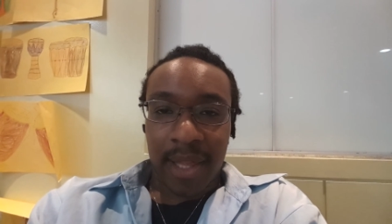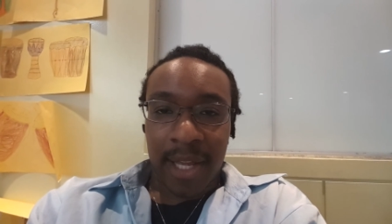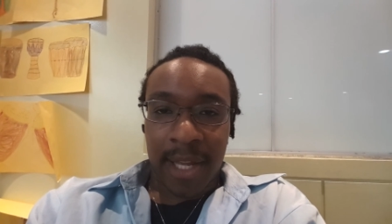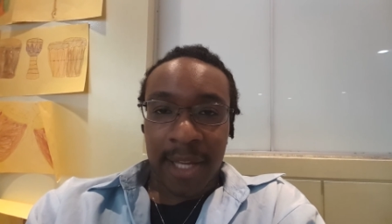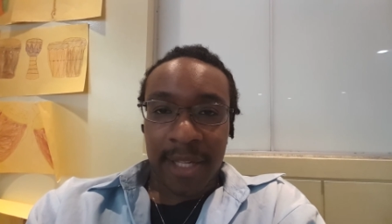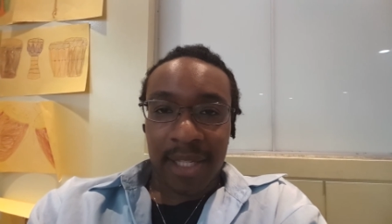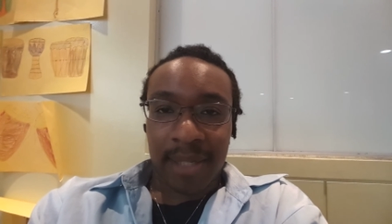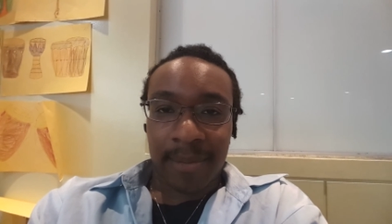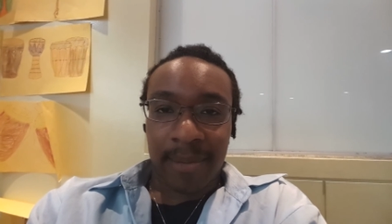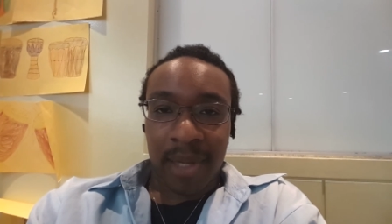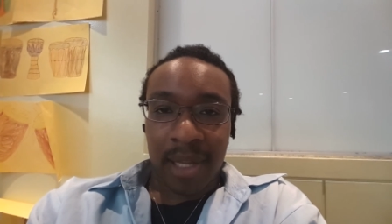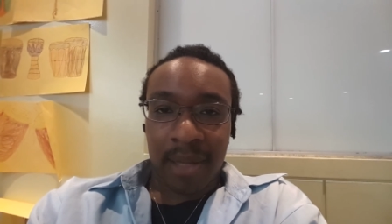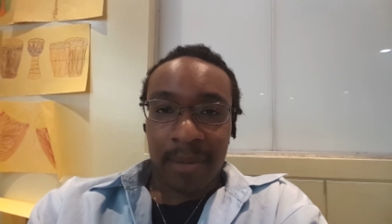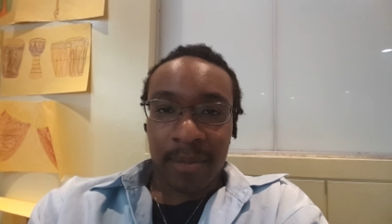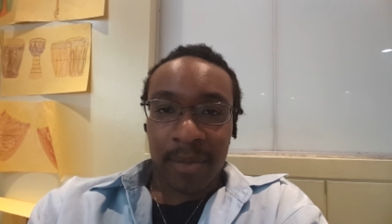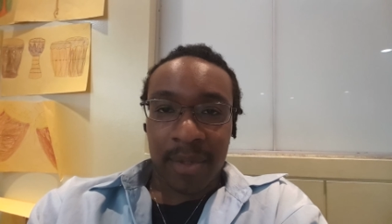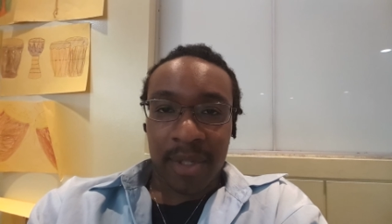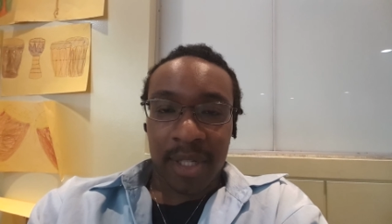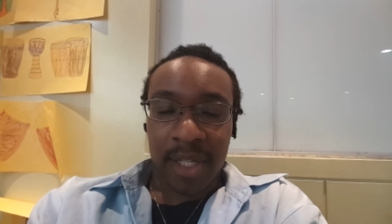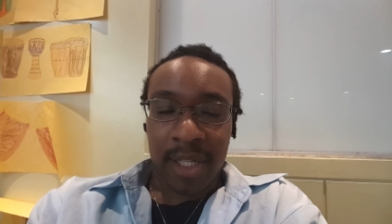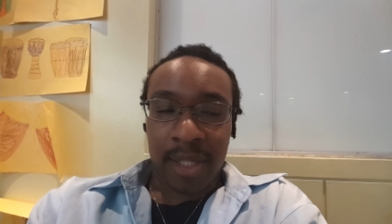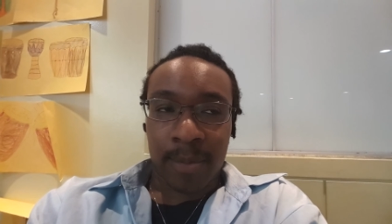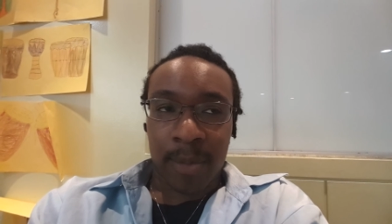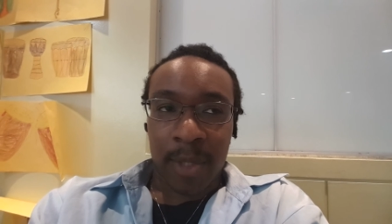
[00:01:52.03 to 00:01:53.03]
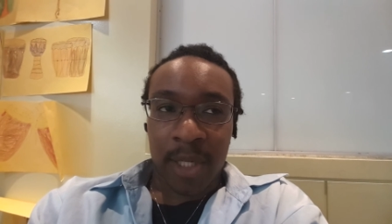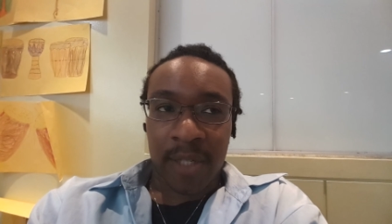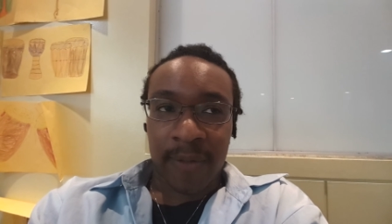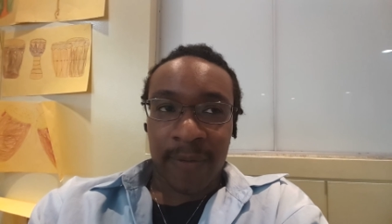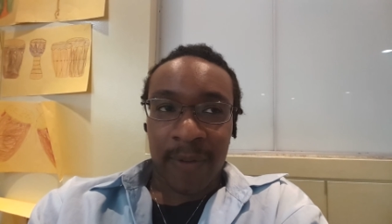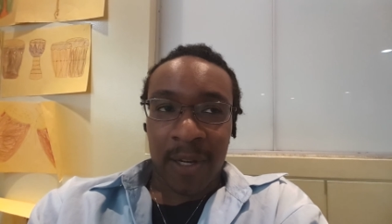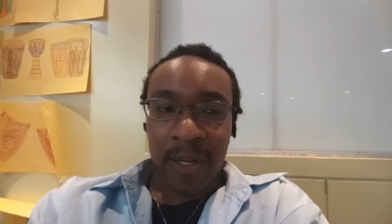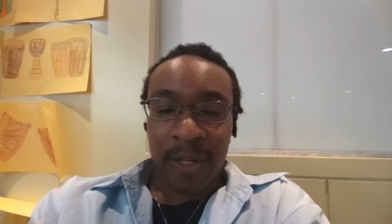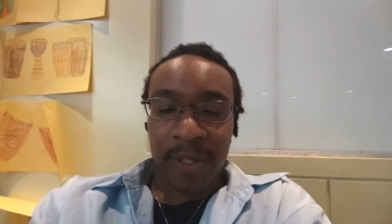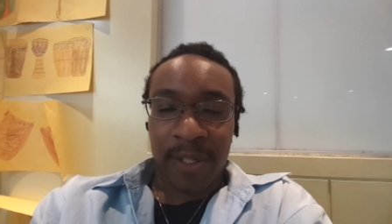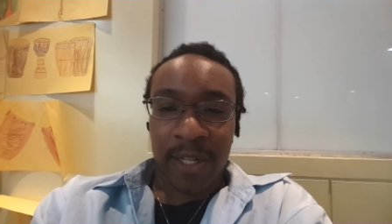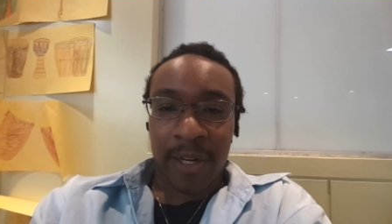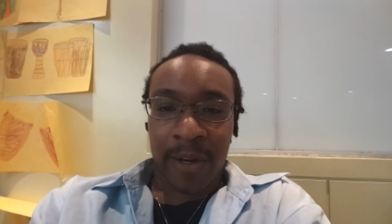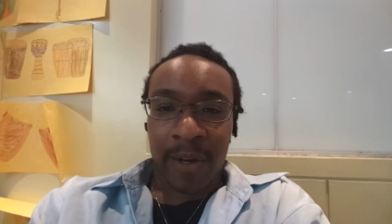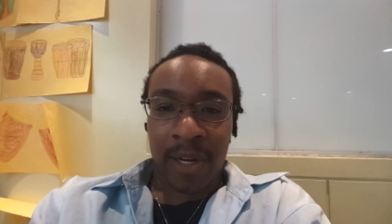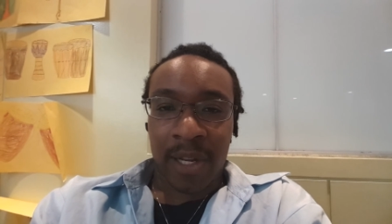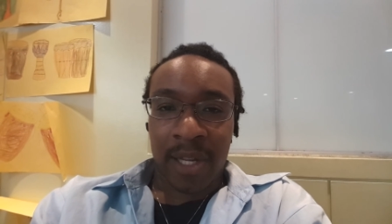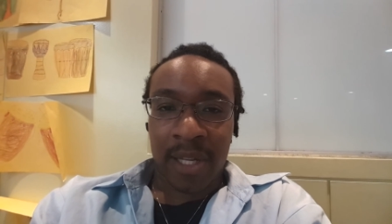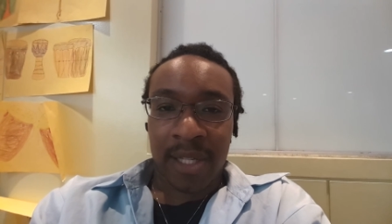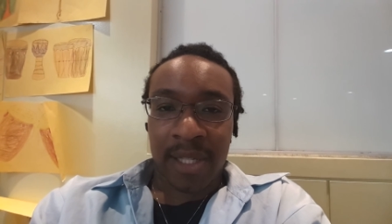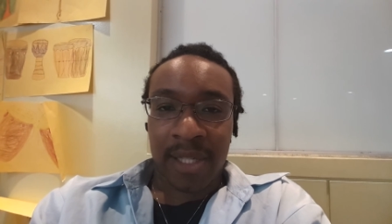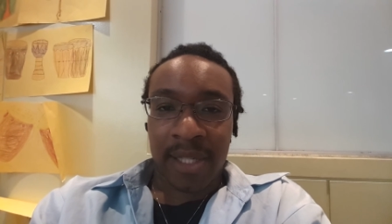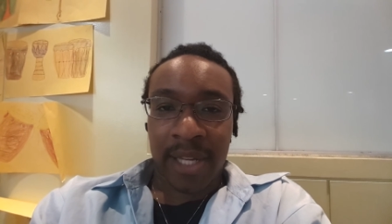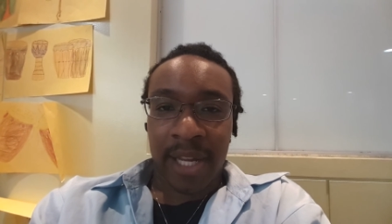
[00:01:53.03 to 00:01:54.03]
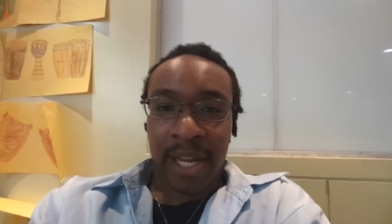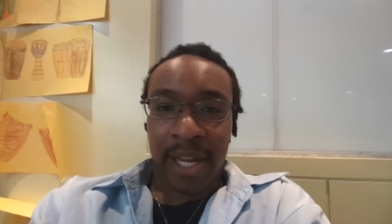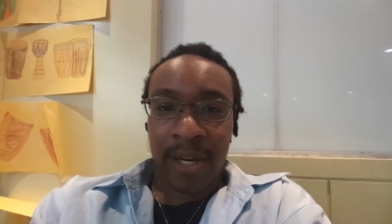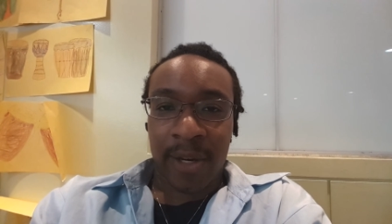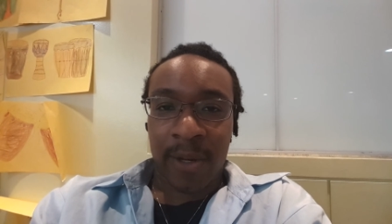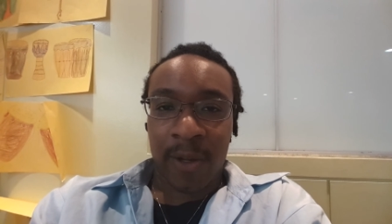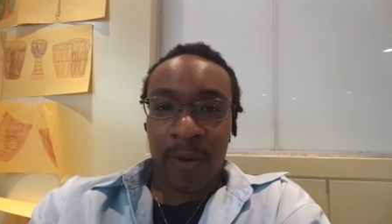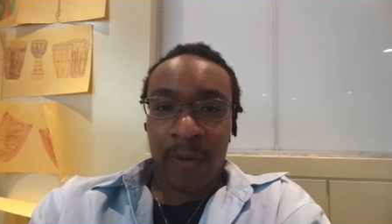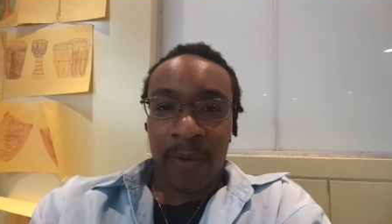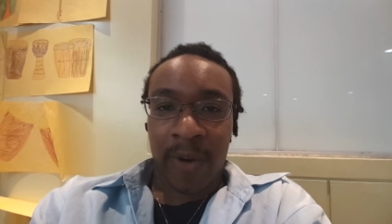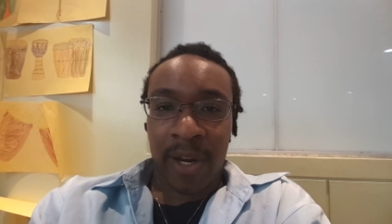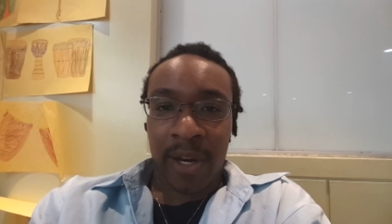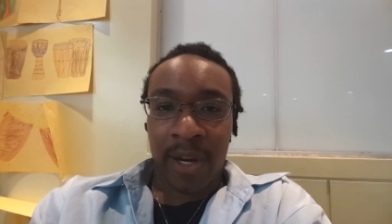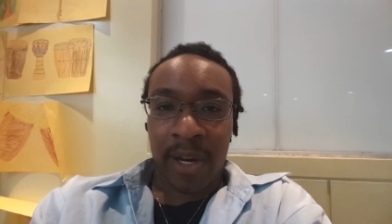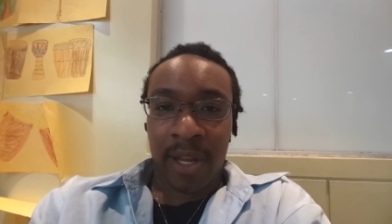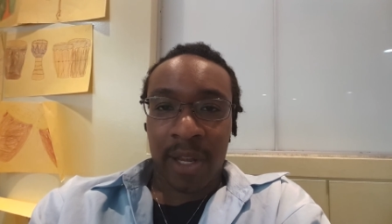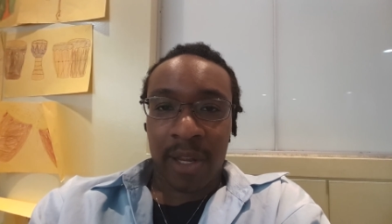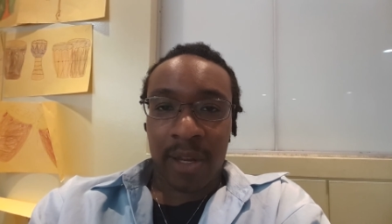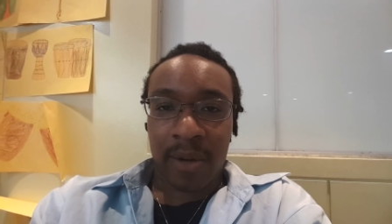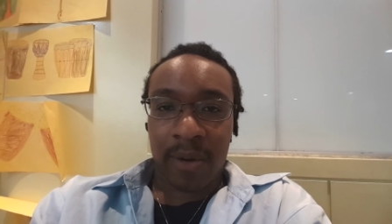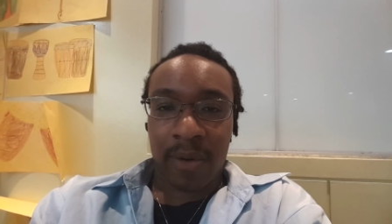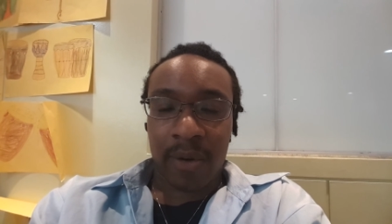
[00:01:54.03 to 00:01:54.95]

that's about as much volunteering as I do right now,